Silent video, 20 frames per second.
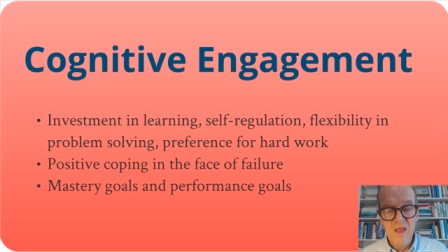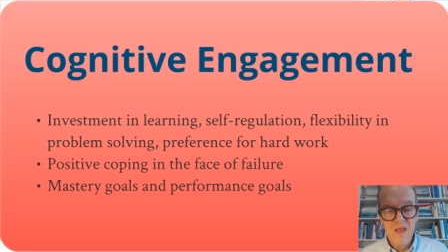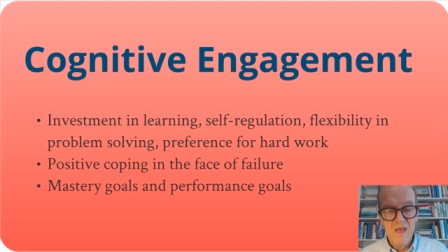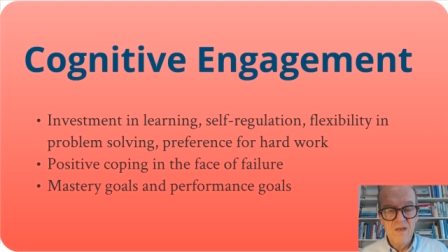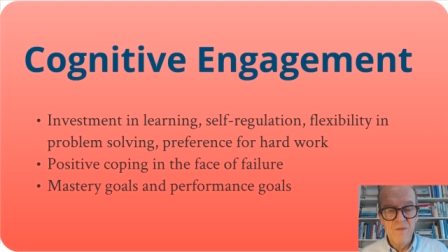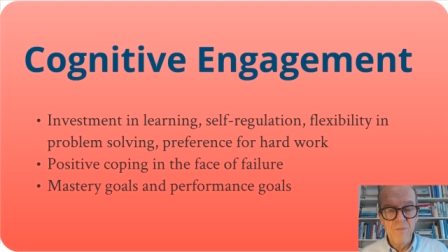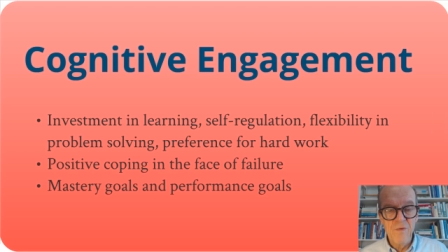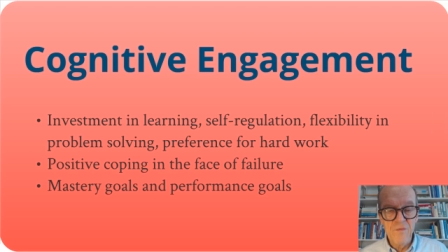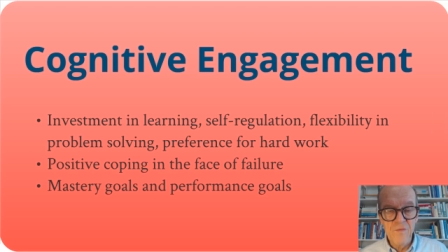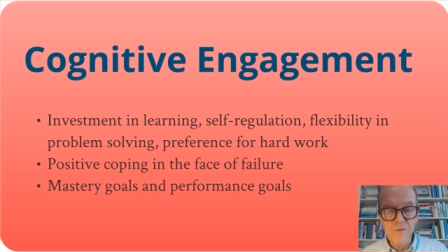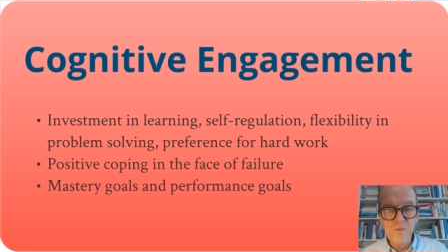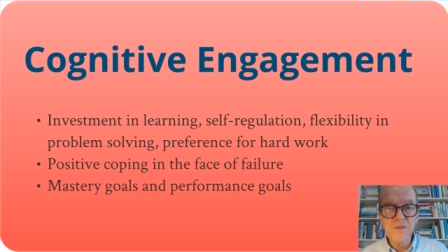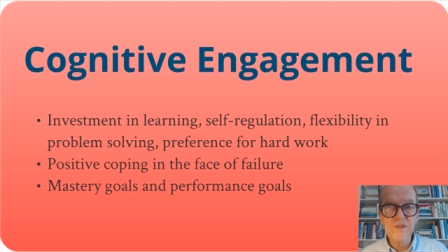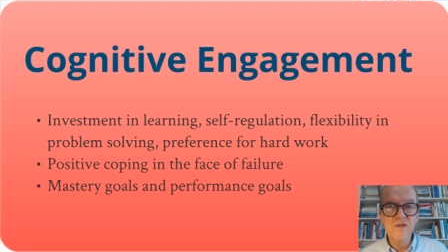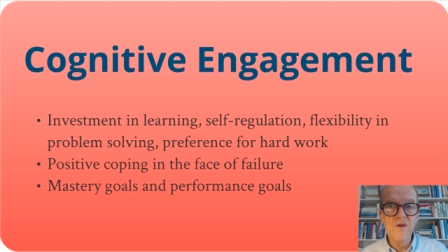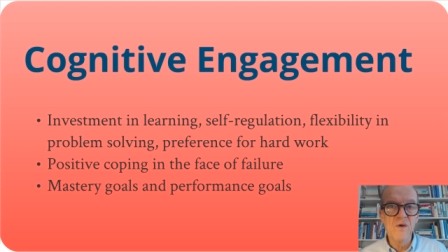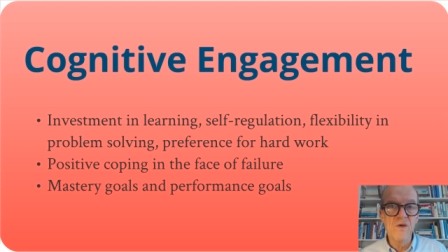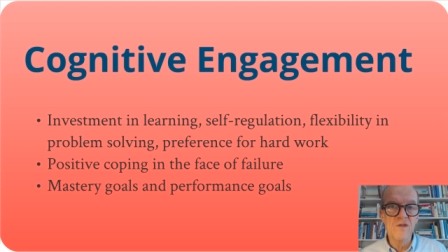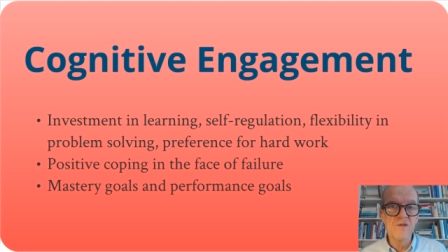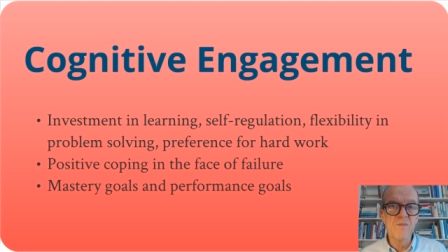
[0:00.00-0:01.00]
Performance
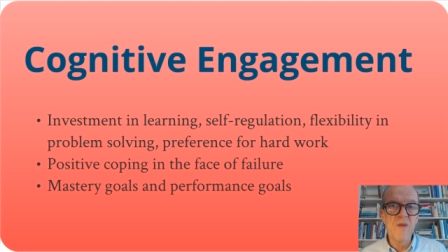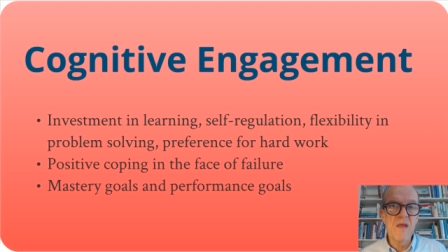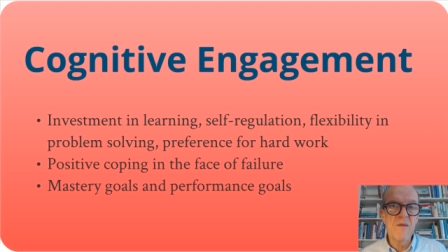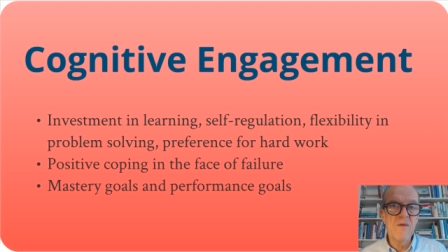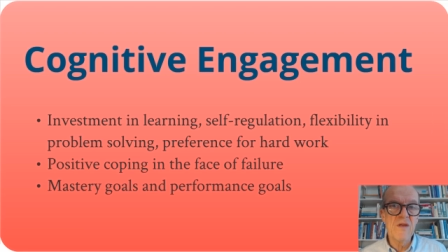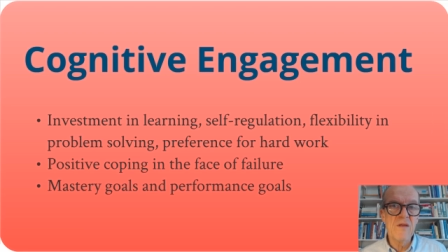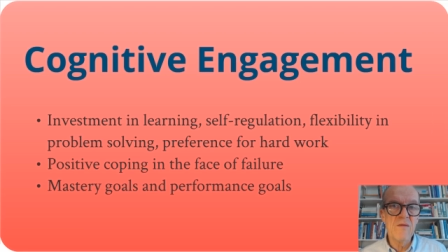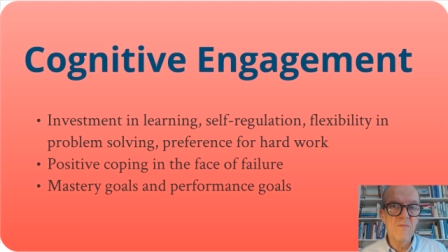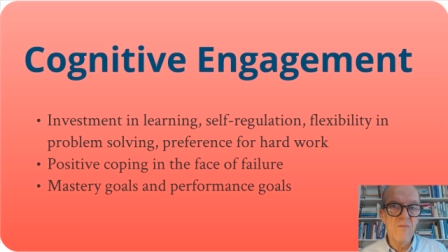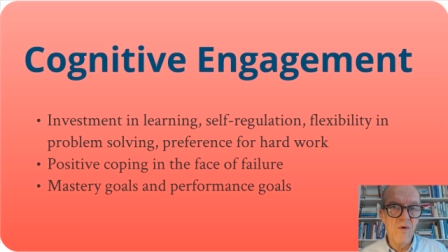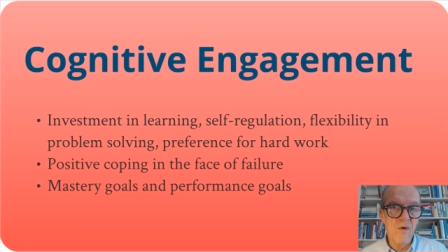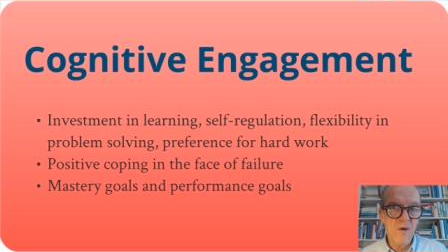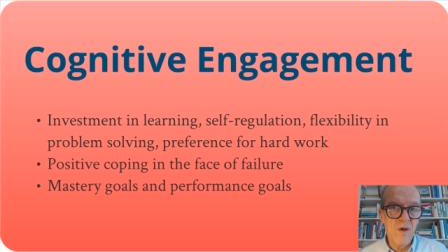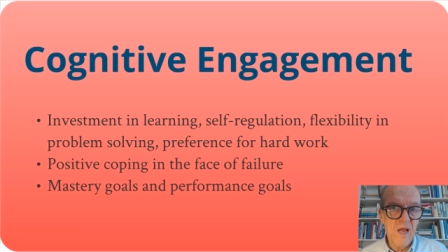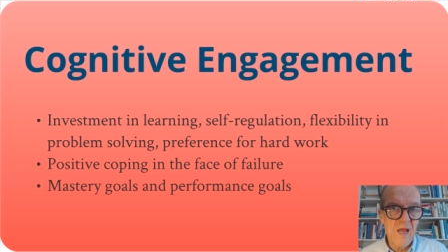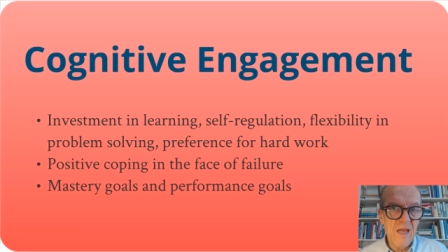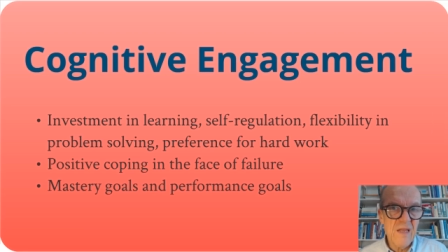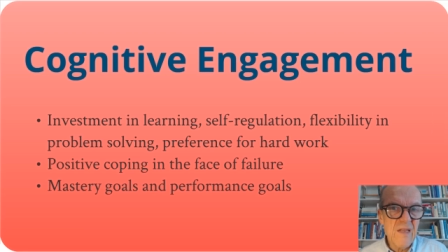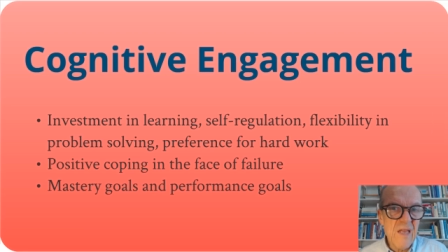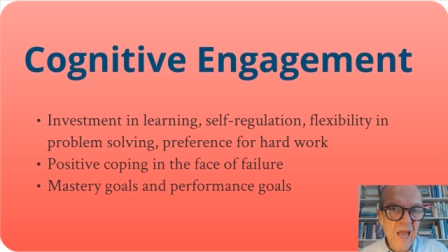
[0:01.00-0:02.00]
goals may be more
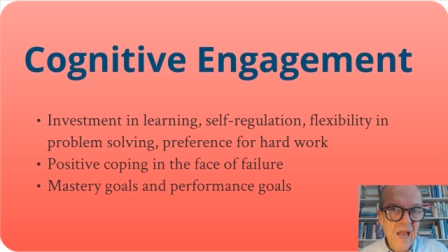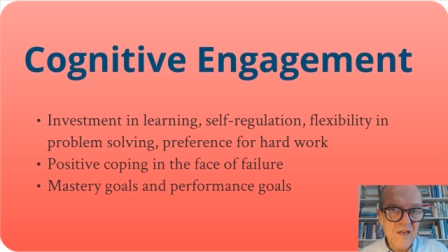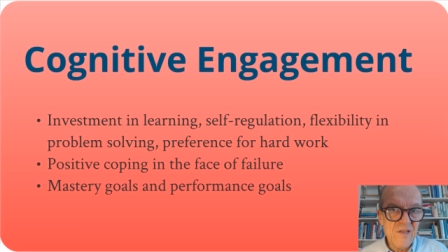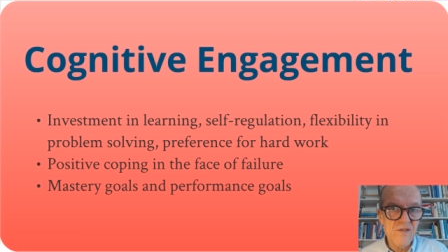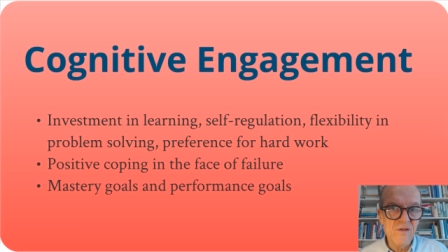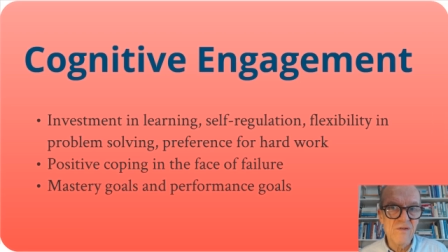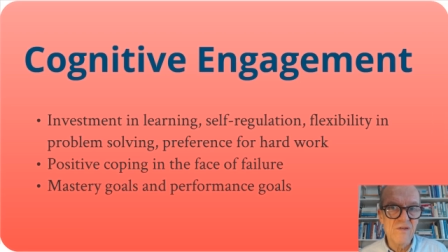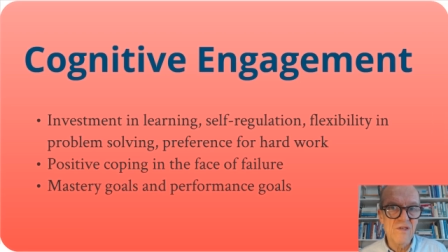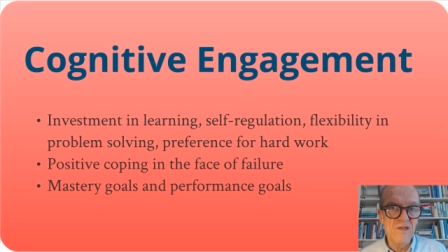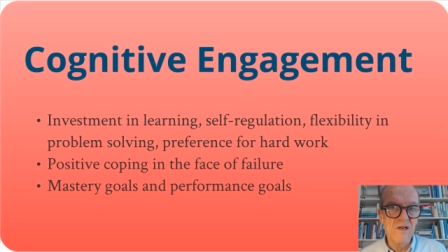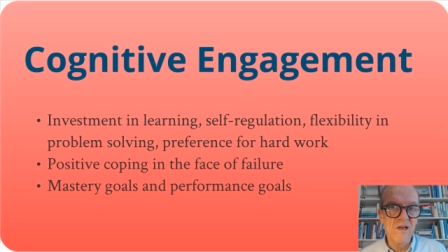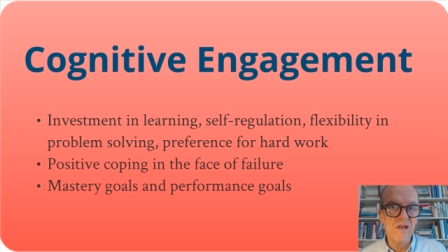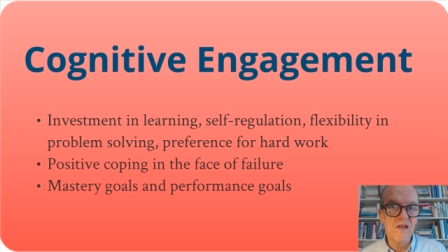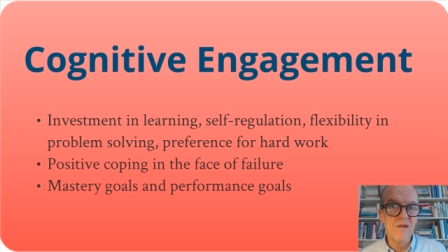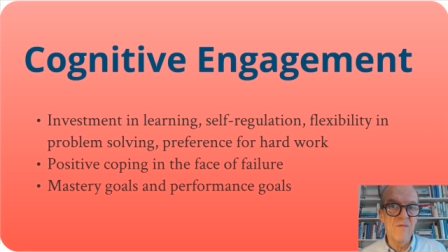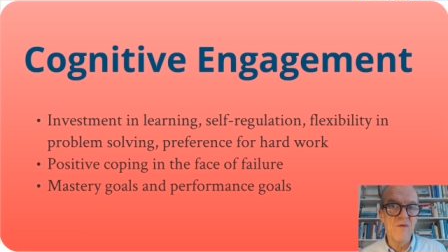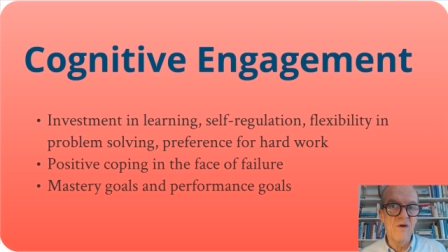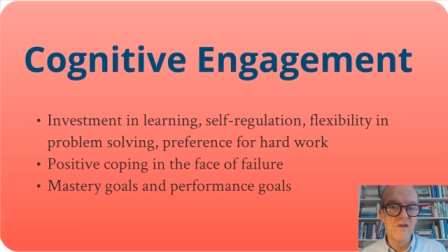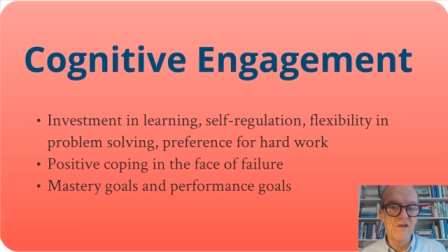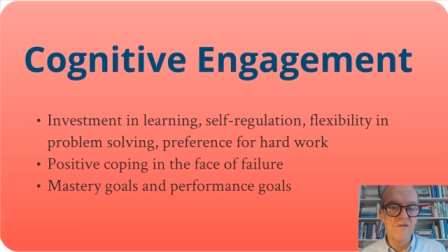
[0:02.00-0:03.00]
extrinsically
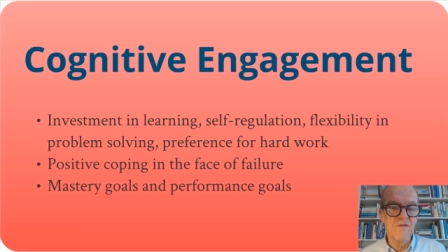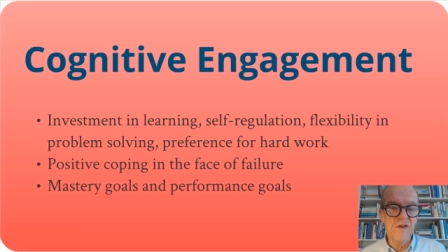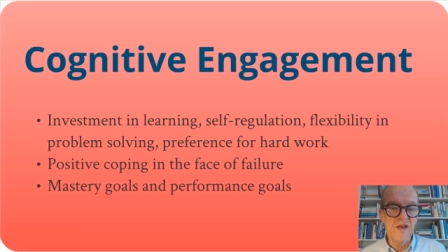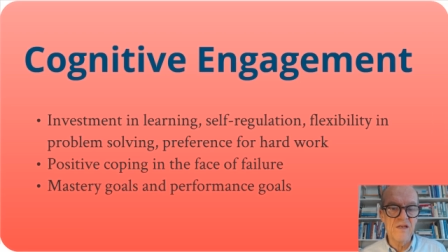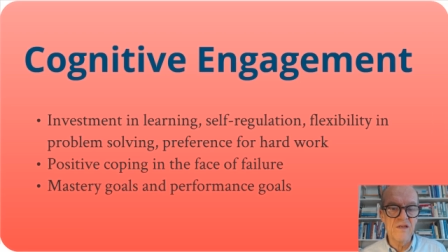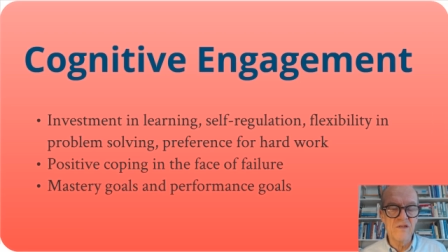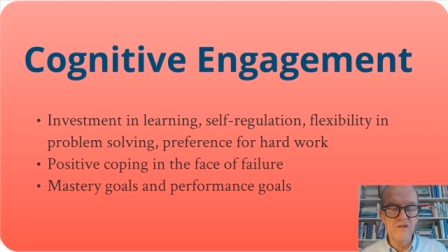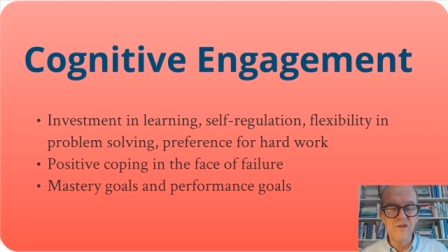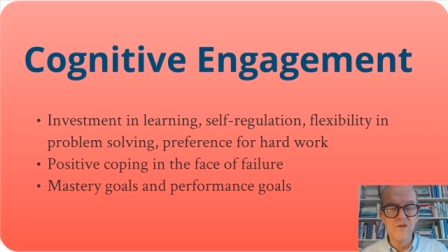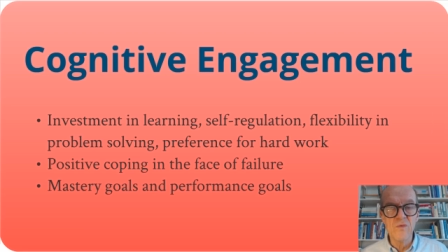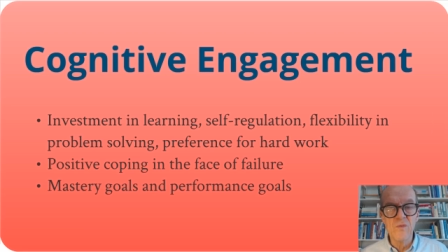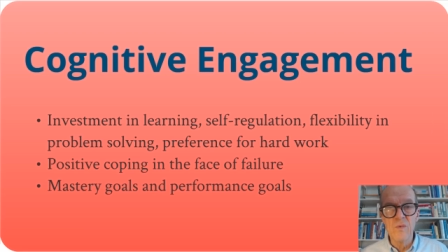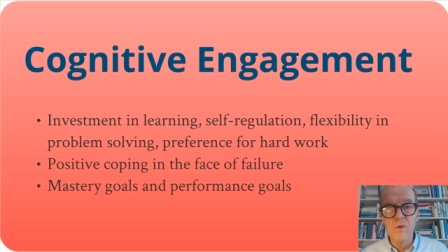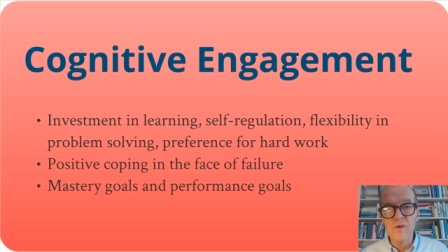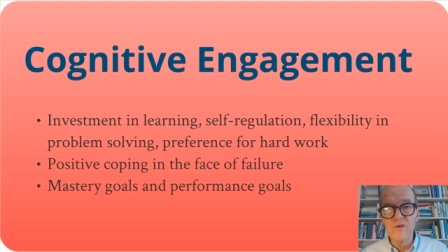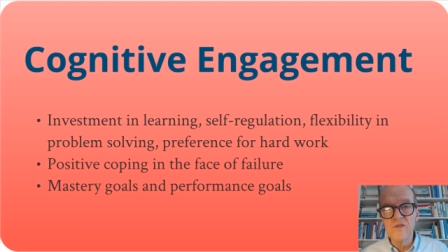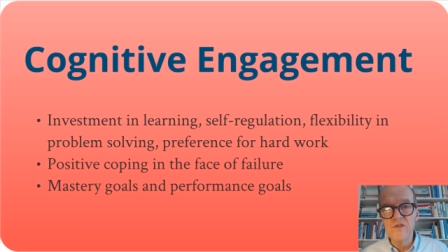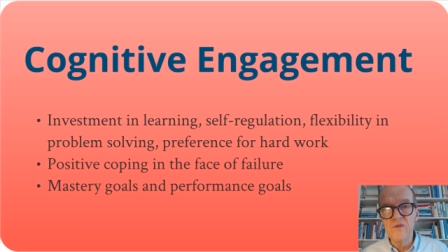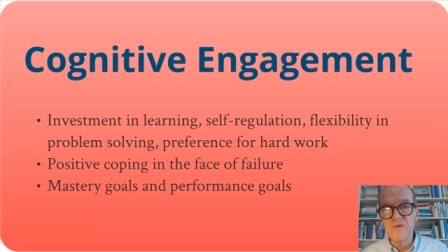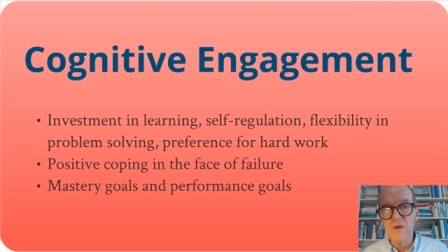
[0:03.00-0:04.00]
motivated. You want
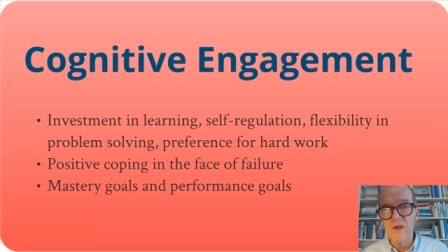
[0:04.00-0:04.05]
to